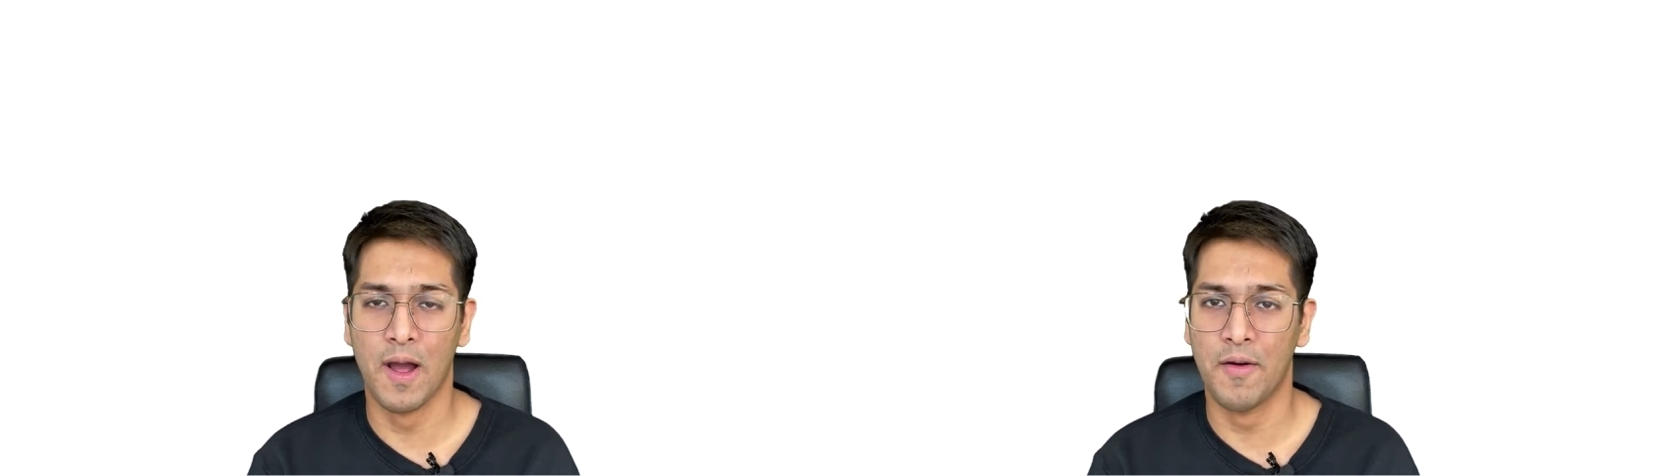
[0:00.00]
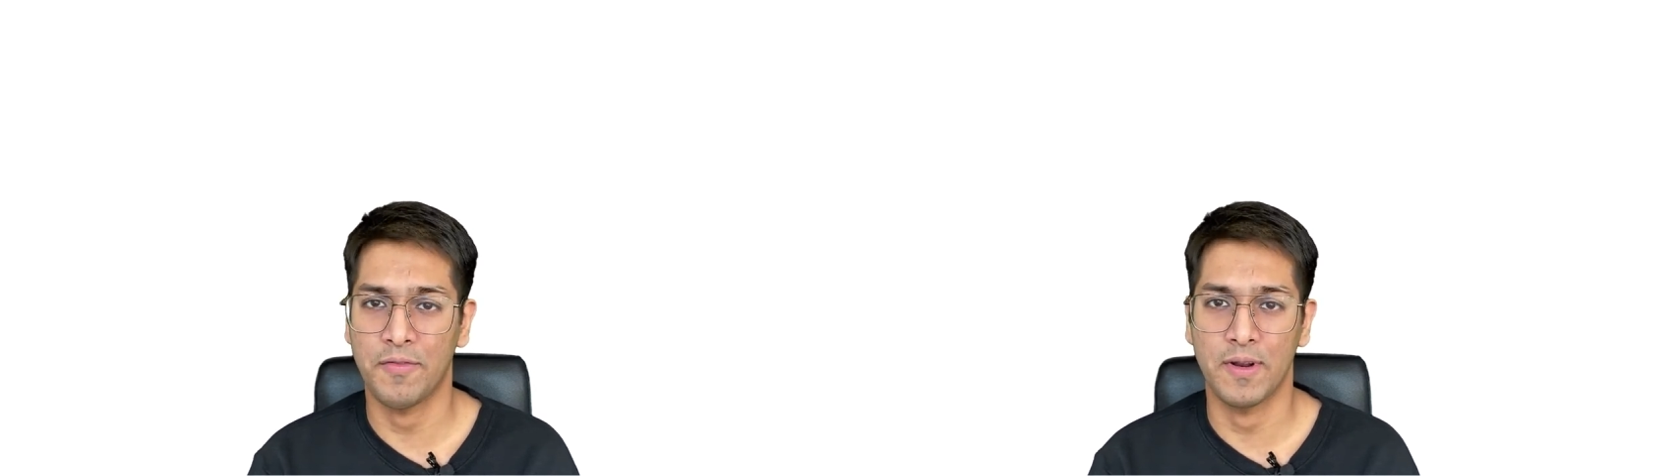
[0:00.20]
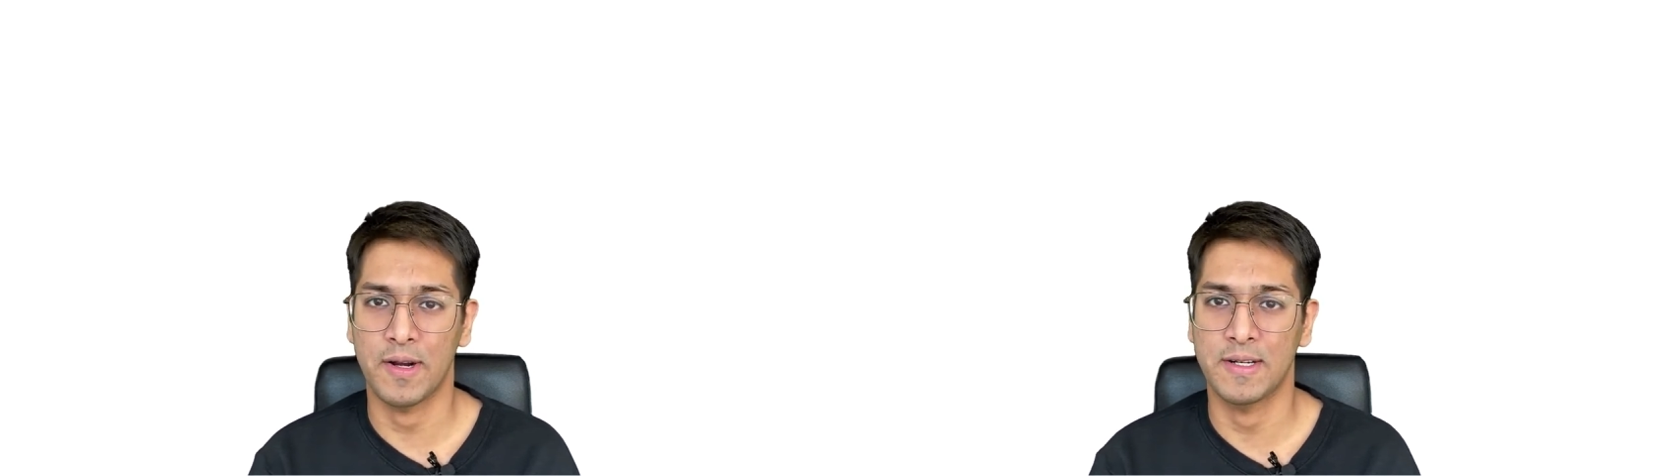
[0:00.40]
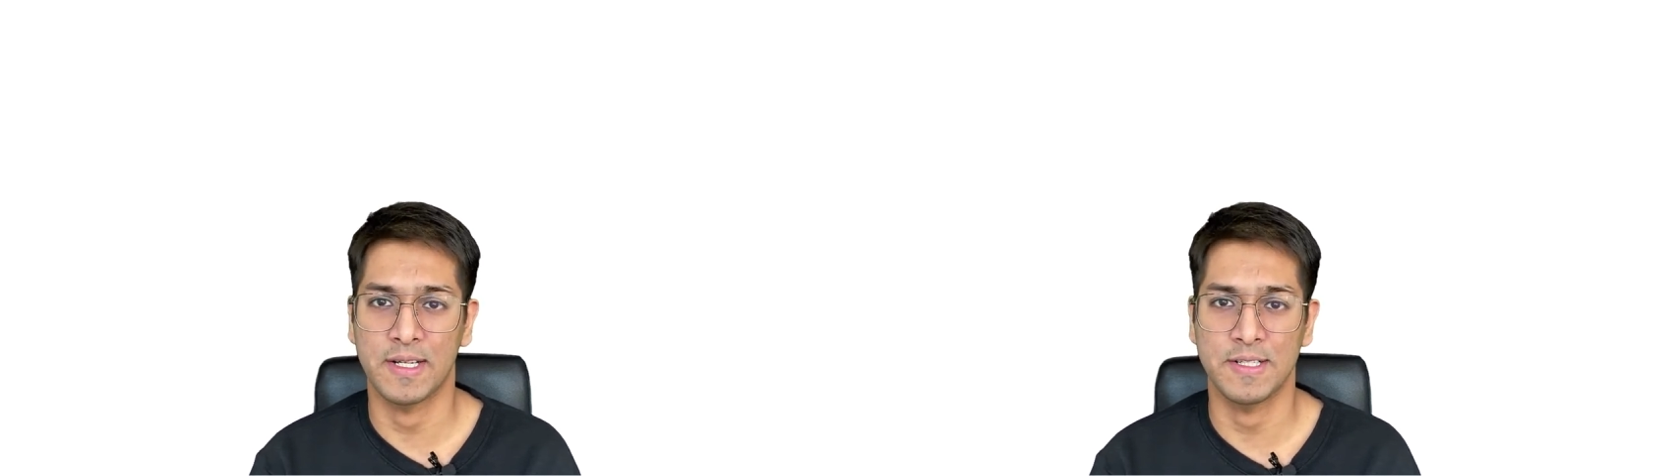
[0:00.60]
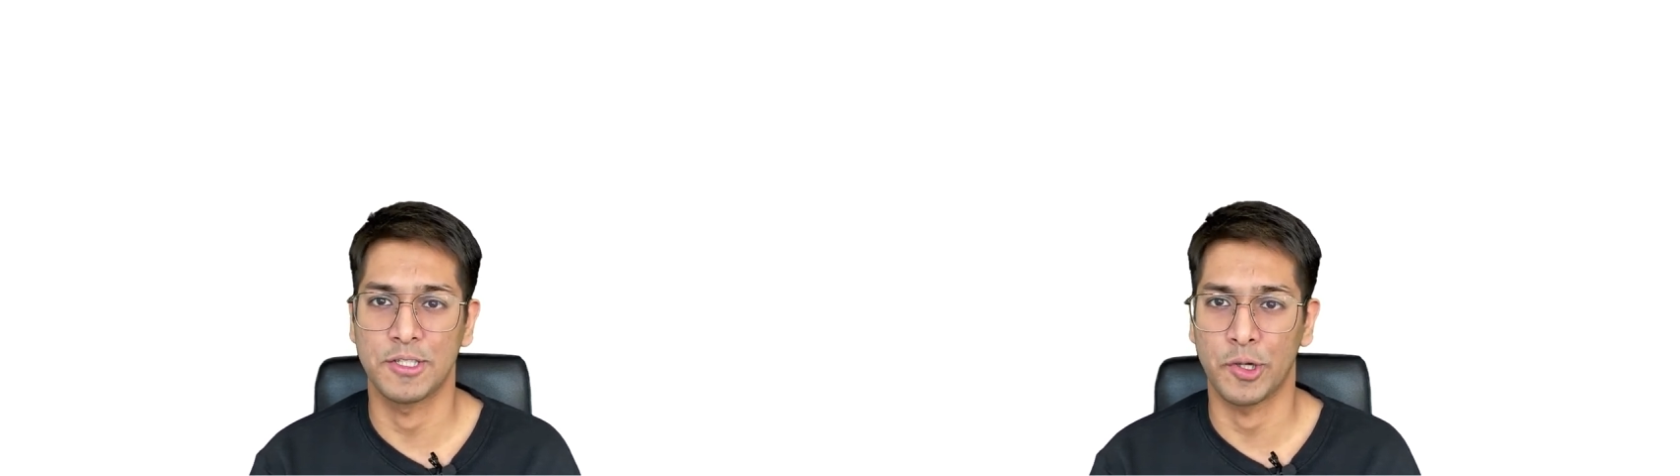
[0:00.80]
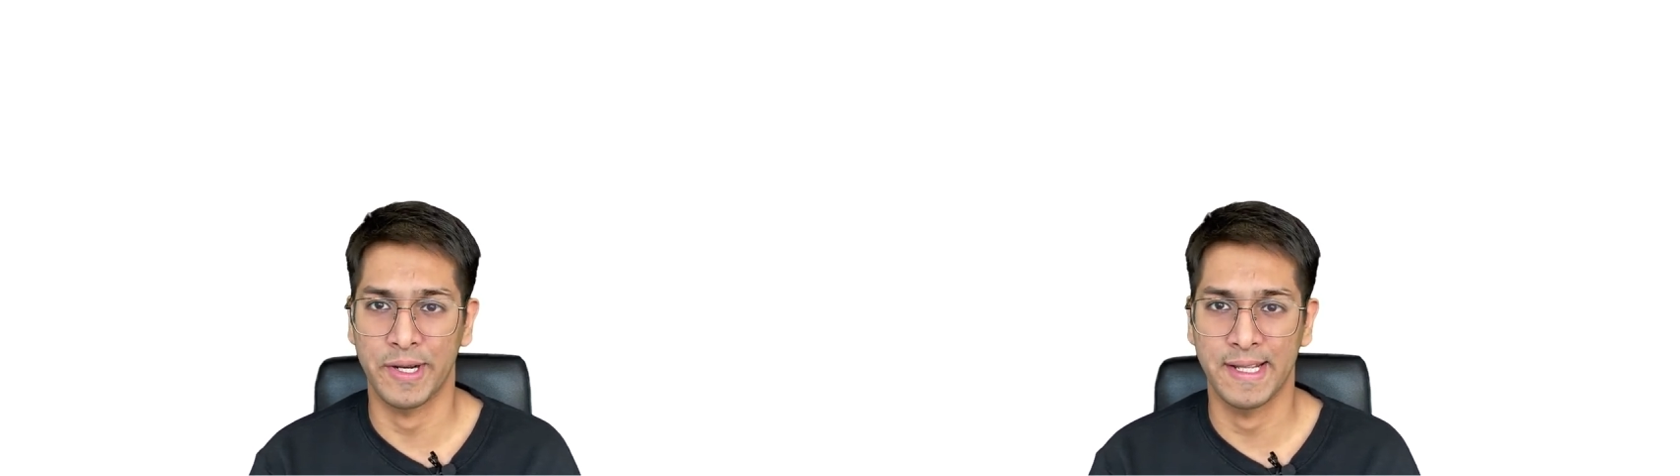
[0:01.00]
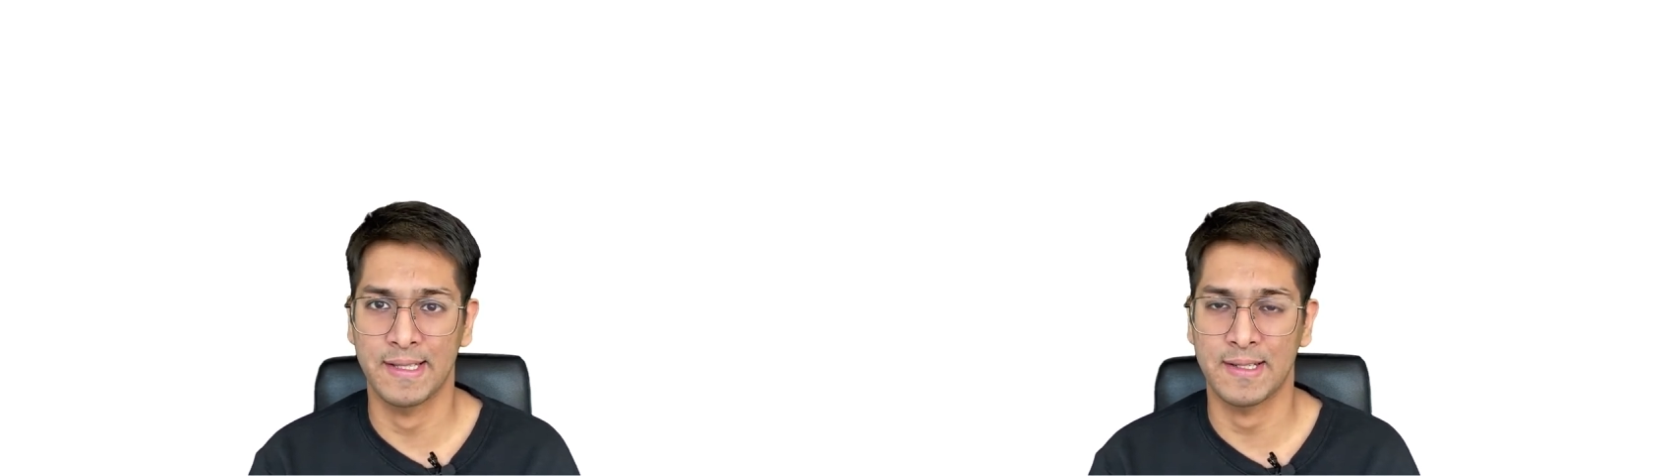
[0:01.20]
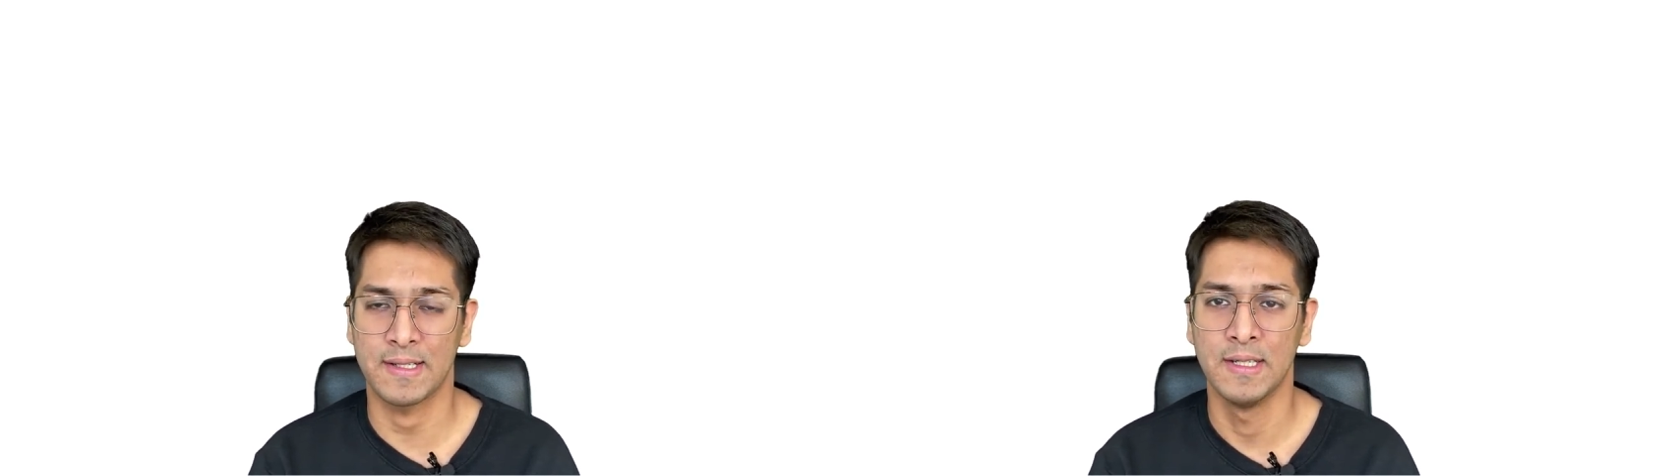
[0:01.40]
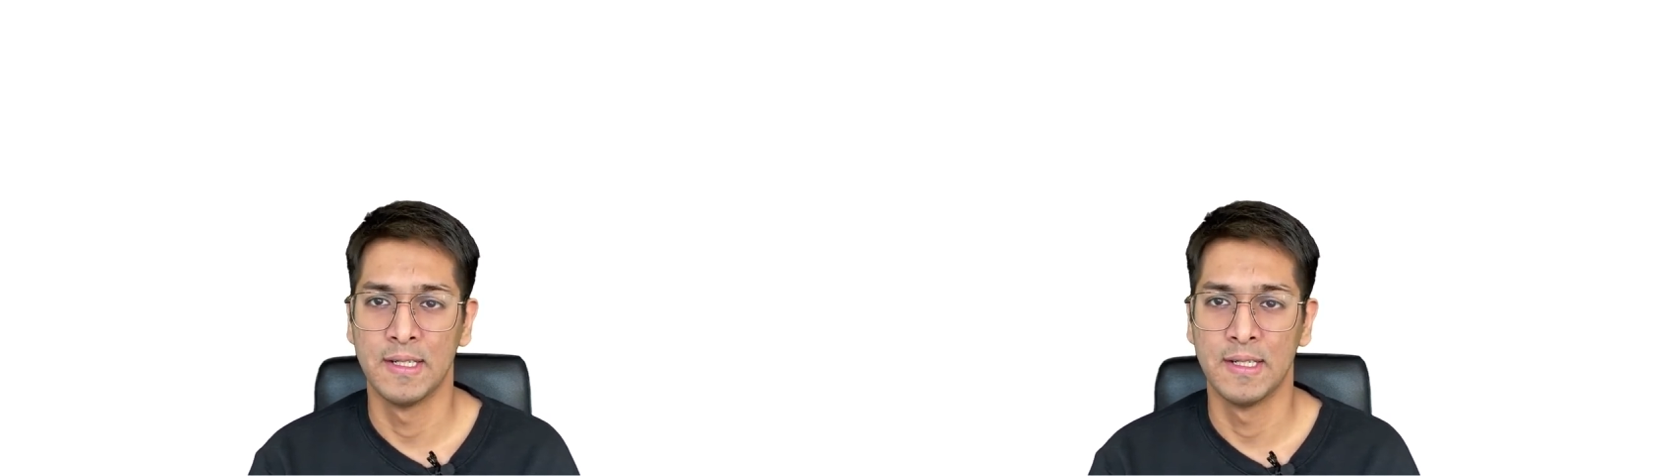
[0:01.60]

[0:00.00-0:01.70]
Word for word: after just joining the